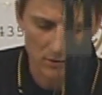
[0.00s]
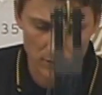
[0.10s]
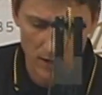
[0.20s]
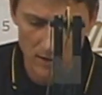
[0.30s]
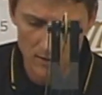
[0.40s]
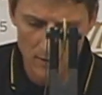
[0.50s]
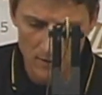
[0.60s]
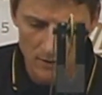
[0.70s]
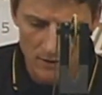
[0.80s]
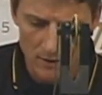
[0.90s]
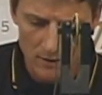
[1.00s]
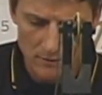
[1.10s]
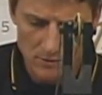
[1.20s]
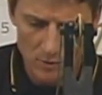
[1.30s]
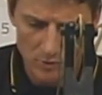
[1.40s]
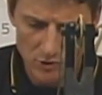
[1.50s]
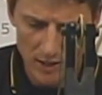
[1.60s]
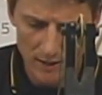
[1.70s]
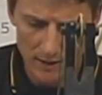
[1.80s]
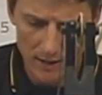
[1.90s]
Okay? So we'll
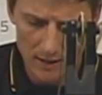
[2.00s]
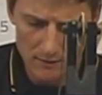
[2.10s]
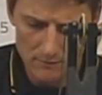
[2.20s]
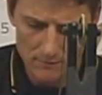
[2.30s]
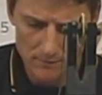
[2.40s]
check it again.